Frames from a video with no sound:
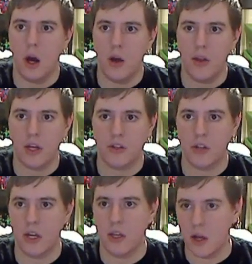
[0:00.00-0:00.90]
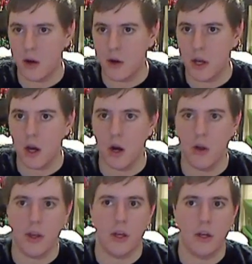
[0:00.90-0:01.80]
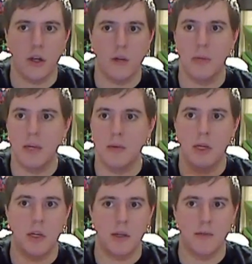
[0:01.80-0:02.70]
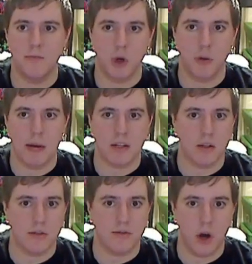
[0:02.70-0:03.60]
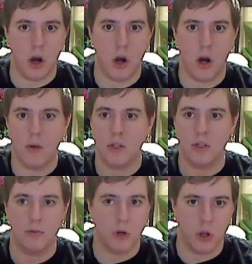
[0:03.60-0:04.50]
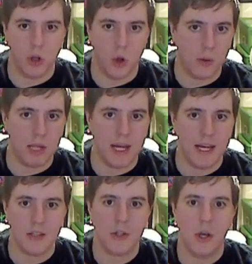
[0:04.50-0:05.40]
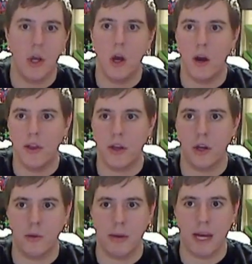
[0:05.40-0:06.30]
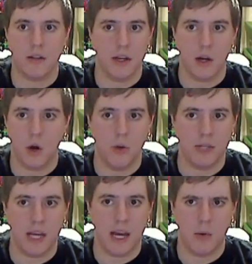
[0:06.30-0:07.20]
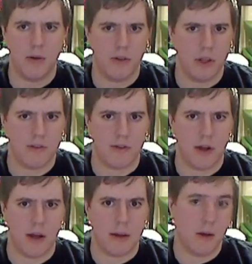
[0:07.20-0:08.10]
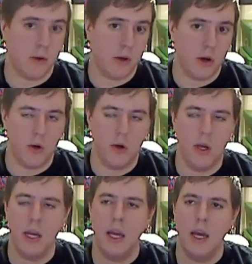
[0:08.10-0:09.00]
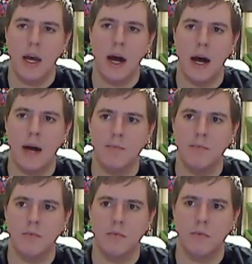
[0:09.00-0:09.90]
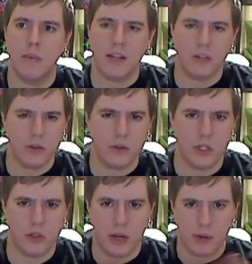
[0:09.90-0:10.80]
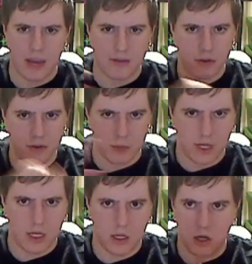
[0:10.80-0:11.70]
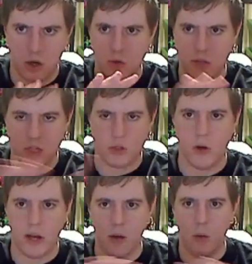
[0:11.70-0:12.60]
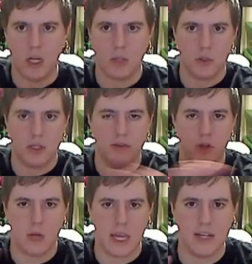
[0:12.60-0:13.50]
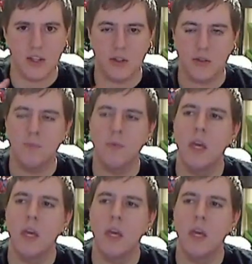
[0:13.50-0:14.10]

Are they going to stay in the area? Are they going to maybe go back to the farm? Does Merle know a place? Are they going to go back to their hometown, wherever they're from? I don't know. Um, that's interesting. So now we have the three, you know, things going on at once with different locations.